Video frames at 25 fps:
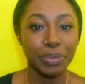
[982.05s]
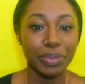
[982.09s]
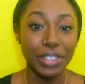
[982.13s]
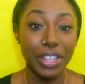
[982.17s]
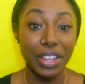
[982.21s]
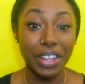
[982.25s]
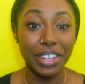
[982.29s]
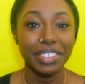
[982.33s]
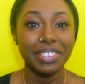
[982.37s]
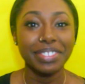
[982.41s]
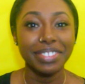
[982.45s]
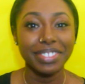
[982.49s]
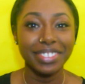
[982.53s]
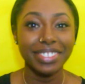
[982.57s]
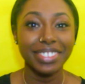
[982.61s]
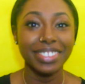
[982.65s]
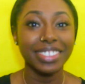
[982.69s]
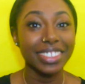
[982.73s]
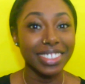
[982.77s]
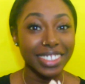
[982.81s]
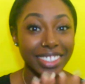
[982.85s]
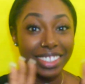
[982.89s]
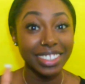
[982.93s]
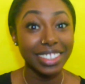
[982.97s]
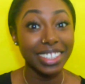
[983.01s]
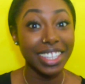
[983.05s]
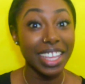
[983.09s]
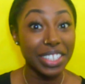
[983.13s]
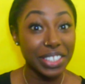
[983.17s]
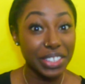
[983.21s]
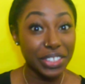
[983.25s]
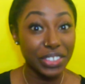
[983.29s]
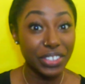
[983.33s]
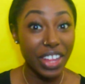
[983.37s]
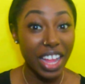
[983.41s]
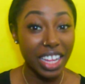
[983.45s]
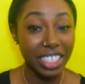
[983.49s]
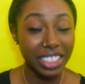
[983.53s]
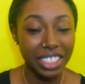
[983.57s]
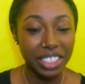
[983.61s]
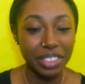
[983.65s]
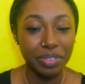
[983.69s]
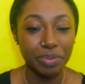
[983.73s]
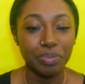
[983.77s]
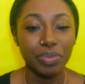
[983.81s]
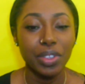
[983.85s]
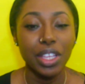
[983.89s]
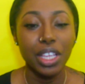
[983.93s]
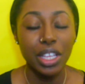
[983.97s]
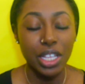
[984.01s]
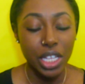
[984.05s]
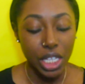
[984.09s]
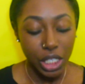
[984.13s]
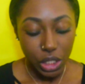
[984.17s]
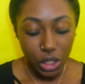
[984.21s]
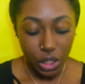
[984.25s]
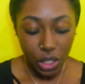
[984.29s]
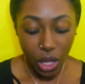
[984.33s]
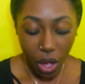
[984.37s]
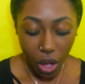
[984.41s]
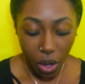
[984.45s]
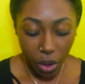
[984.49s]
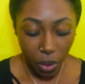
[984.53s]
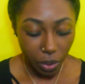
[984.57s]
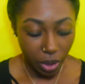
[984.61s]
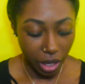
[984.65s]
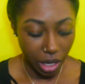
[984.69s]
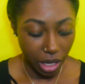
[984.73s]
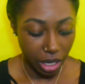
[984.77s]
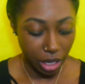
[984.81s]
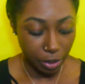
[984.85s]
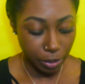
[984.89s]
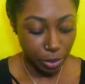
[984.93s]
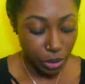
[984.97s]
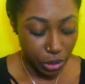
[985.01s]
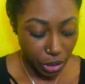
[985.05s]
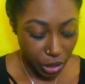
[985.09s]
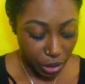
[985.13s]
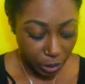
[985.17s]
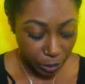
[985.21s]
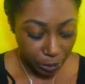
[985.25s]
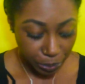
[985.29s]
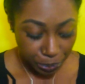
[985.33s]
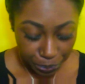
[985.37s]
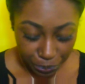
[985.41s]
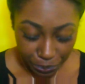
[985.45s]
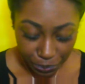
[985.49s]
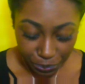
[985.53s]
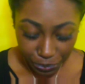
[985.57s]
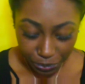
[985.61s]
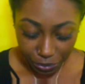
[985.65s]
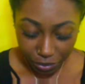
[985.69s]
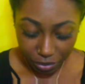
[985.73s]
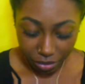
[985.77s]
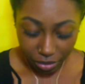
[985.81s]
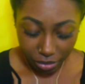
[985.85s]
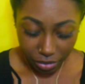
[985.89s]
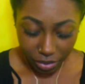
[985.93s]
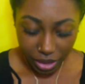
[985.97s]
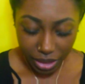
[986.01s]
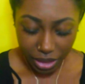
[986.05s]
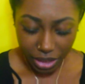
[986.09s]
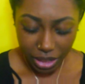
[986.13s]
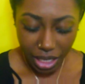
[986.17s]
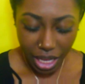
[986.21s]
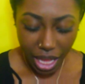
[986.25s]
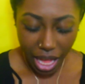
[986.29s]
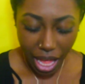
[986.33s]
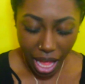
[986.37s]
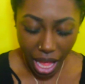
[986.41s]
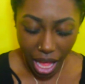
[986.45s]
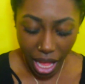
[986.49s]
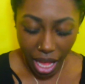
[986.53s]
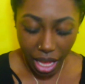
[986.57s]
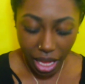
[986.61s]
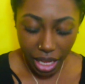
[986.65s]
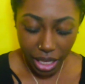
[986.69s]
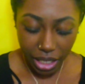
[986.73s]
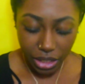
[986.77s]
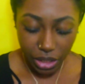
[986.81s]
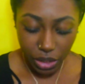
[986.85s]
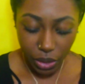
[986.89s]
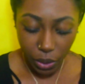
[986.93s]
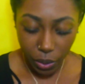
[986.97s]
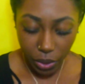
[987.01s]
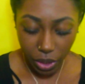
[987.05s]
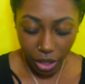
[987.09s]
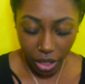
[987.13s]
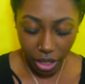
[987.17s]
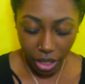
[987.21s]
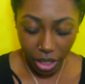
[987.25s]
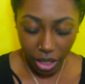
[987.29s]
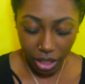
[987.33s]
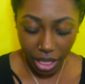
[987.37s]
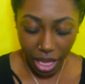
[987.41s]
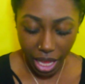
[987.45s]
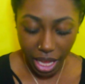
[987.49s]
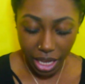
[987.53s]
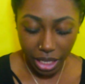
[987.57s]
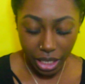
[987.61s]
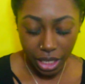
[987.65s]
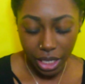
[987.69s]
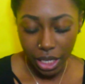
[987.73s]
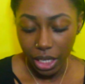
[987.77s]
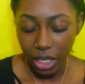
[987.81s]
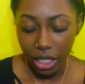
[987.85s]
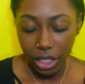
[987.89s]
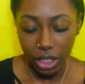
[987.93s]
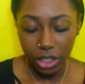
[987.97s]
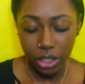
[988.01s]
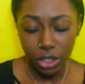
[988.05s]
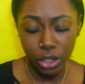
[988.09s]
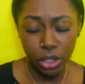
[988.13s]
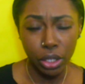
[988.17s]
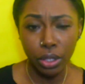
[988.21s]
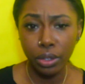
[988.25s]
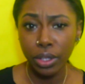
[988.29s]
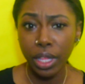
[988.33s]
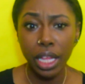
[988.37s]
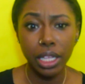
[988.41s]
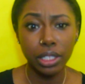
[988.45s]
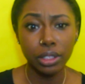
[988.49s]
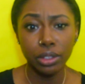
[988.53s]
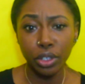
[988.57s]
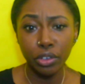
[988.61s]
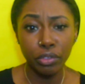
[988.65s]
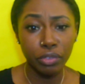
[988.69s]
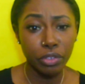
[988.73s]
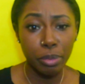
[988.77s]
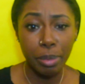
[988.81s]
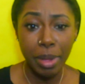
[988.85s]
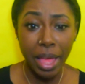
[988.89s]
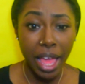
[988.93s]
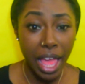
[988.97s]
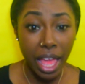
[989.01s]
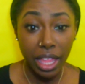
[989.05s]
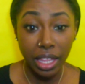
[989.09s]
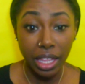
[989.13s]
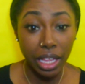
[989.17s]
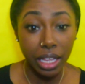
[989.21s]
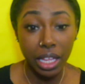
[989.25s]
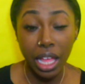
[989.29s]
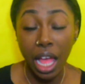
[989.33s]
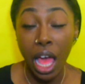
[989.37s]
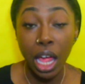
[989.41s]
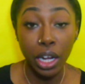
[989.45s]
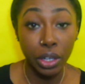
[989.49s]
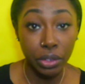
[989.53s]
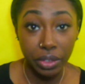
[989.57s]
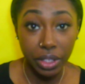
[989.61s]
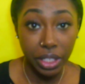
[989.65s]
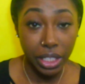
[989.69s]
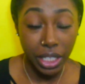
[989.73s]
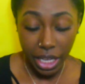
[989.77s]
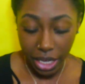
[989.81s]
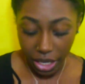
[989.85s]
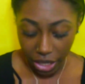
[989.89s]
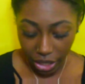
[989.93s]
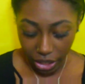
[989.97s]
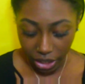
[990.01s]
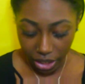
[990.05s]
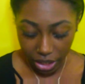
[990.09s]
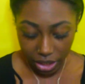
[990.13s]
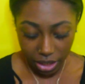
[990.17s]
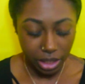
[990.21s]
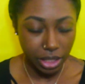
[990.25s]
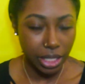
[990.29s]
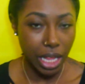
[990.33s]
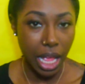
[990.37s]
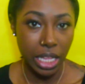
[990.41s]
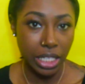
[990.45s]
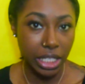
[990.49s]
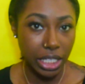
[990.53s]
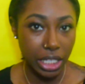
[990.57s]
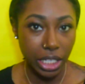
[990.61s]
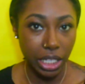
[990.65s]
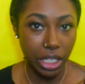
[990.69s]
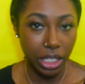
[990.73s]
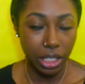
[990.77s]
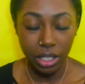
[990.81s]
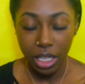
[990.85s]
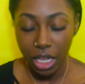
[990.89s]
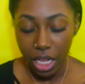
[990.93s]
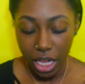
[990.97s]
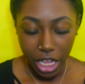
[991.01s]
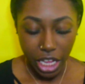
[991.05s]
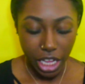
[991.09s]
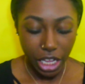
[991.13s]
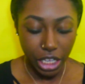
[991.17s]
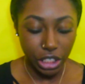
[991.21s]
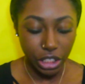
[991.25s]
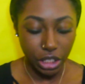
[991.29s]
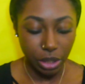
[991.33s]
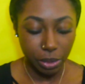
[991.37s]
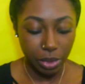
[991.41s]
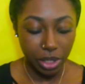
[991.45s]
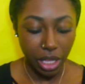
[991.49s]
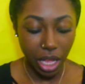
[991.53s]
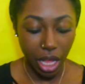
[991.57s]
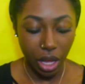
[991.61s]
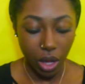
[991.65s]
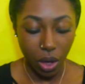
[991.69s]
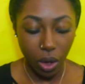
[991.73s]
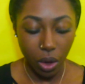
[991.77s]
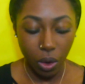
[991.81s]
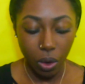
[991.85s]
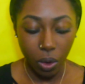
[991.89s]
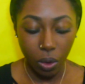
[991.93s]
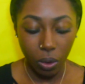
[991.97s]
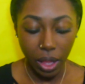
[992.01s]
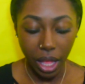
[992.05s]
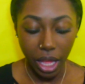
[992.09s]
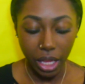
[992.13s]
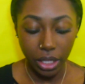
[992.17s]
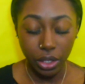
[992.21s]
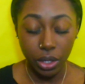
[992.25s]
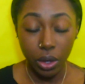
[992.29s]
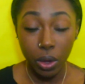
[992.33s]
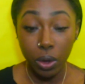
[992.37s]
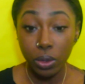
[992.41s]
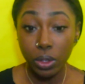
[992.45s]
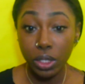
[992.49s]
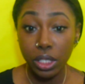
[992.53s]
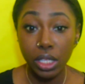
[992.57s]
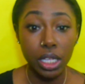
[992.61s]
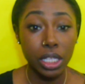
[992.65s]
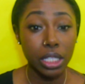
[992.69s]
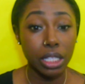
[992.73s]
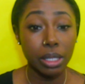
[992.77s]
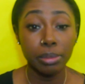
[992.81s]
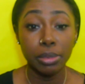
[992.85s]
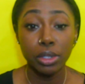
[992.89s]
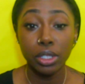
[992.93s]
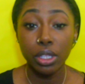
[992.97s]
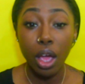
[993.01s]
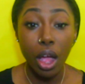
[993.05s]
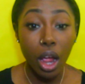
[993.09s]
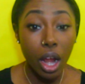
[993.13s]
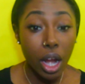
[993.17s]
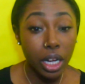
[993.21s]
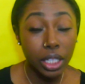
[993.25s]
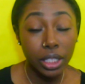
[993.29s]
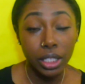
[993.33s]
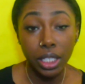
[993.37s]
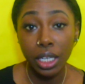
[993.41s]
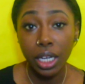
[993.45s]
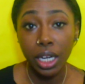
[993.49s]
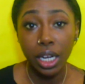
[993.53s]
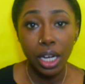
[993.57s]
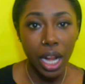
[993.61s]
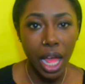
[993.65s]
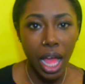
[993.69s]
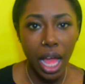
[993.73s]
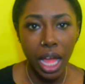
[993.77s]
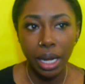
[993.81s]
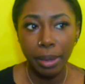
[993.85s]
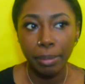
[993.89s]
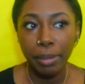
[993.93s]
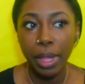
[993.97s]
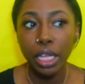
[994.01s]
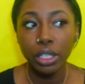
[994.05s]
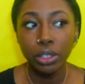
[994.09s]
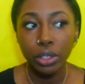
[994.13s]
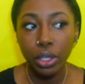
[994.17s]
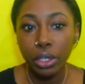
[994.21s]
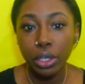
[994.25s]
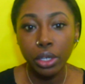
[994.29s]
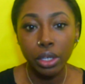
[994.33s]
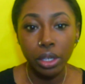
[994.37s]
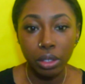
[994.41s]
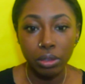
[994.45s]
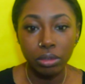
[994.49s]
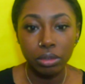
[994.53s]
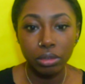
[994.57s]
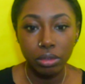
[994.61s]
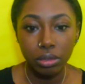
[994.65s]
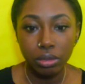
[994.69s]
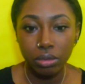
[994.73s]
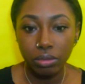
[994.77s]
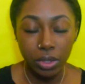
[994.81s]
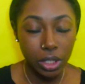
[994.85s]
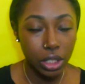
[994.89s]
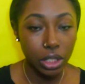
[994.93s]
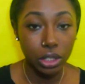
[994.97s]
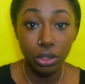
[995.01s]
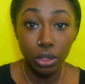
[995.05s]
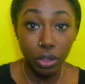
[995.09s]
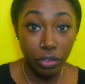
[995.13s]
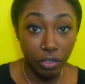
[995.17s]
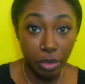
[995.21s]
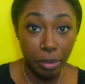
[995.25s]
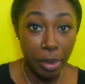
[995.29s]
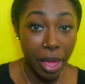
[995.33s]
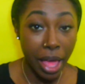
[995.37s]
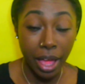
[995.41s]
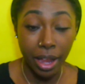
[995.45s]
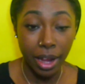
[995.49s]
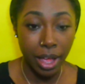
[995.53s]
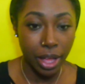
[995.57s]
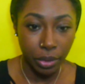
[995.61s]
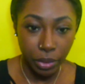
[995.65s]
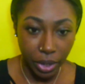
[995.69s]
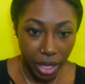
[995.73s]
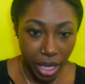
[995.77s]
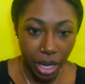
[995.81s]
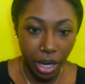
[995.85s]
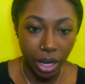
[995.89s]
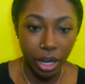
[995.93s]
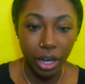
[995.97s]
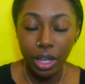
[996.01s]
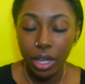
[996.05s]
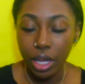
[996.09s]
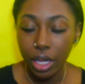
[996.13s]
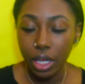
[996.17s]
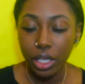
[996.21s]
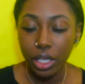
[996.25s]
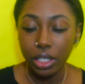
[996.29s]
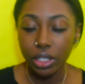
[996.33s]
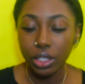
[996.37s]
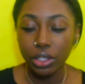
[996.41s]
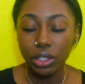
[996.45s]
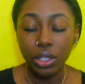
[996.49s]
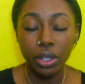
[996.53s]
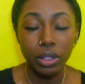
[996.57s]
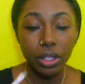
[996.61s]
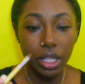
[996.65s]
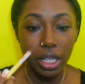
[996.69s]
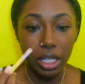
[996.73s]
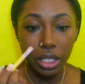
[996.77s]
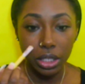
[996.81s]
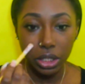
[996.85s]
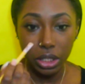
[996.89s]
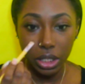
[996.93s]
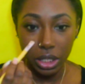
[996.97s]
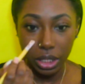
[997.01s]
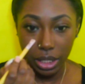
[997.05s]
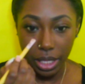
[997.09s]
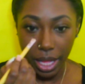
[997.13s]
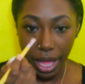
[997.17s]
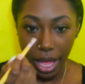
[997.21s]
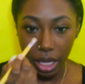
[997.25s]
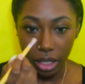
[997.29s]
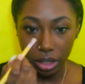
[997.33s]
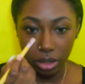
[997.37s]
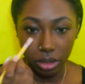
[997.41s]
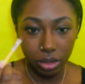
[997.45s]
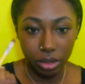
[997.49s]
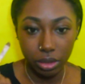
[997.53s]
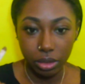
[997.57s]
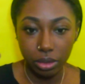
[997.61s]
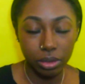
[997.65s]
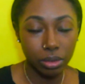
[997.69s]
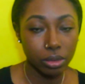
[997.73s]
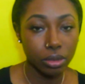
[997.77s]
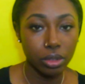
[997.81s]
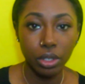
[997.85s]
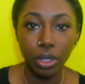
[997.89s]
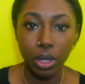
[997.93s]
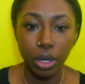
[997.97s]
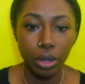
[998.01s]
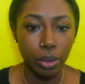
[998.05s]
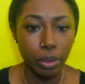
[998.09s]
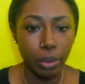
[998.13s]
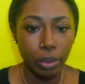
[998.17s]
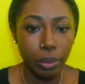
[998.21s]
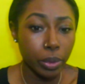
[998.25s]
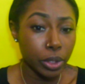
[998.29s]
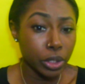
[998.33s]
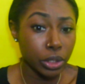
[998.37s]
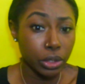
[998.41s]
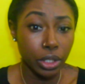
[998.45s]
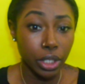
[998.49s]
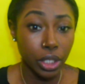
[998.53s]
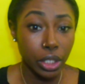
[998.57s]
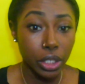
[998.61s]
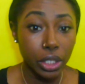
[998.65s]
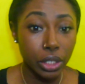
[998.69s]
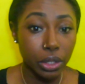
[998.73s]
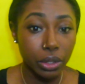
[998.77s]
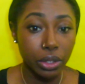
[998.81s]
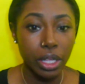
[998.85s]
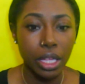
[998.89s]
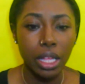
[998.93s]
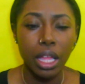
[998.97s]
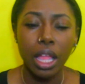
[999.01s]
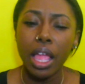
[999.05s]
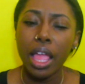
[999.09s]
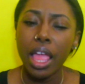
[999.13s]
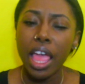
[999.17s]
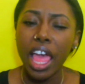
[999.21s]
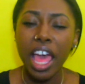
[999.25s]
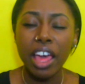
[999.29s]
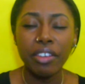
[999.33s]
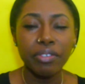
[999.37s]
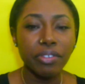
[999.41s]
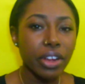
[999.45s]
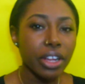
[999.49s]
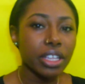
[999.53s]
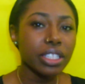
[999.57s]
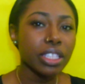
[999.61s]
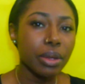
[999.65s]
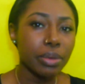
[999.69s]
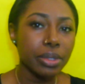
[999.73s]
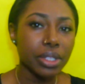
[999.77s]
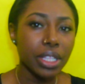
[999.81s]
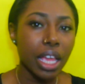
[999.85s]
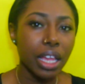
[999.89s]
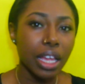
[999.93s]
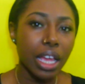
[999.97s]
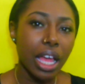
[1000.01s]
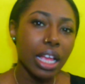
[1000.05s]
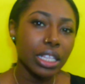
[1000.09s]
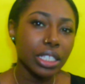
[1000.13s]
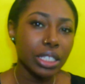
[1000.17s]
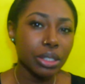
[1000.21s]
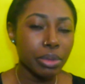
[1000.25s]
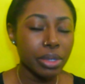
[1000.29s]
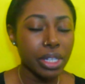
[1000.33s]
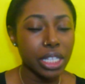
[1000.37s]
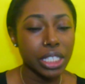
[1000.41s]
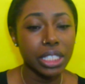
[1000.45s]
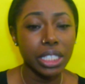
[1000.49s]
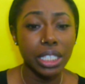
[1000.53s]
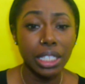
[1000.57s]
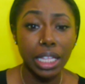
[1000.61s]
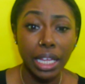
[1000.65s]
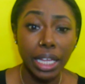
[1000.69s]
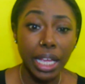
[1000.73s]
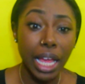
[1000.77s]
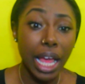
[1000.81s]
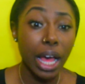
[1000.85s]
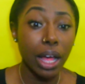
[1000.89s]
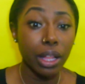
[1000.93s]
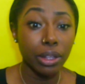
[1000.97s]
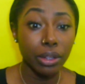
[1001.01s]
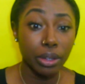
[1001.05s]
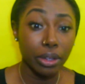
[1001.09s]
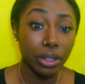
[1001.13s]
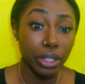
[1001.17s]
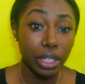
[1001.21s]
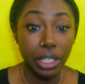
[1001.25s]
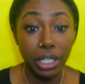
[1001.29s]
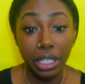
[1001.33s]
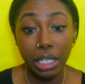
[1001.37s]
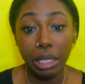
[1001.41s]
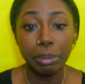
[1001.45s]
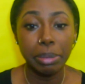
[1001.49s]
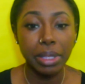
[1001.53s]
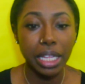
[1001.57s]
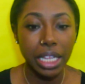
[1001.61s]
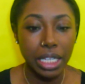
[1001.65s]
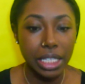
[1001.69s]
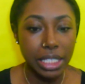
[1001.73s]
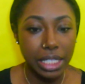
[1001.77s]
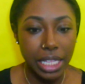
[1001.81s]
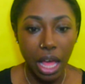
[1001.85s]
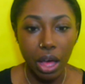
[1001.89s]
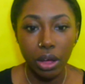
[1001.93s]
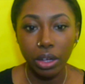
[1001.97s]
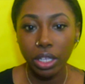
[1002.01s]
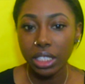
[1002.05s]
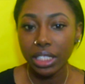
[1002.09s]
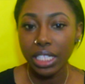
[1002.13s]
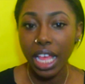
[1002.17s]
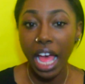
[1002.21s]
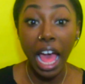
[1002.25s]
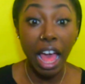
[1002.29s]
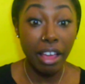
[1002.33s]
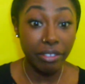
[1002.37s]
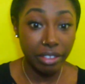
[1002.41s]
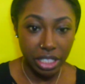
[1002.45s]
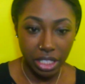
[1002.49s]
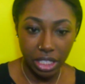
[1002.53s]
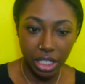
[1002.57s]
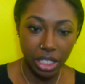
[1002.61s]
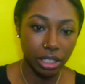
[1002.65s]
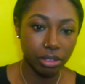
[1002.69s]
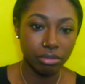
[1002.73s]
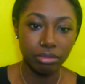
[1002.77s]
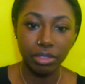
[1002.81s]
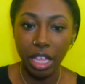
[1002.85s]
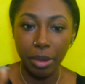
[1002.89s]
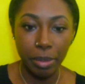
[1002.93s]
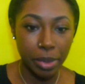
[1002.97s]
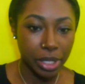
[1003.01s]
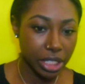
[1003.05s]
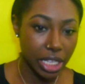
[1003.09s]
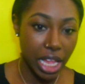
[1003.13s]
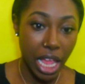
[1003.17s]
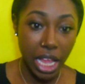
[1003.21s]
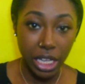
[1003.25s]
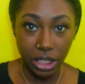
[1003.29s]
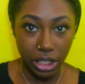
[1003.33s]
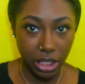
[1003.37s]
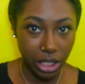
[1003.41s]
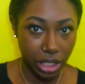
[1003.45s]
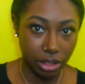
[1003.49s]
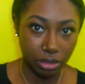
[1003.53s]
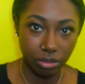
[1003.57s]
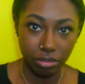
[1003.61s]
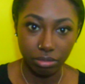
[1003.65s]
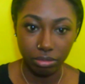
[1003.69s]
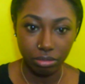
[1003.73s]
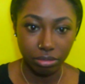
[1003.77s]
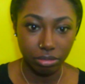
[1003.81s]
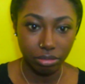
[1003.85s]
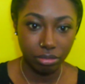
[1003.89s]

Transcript: sorry, got distracted. So, you know, I told her, like, you know, like, don't feel bad, like, I don't really care, because I seen it. And she was like, oh, like, yo, sis, I'm sorry, da-da-da. And I'm like, no, really, don't feel bad, I don't care. So then she's like, you know, what you gonna do? At first, I was like, I just want to see, like, how long he gonna play this out, because obviously, they've been texting,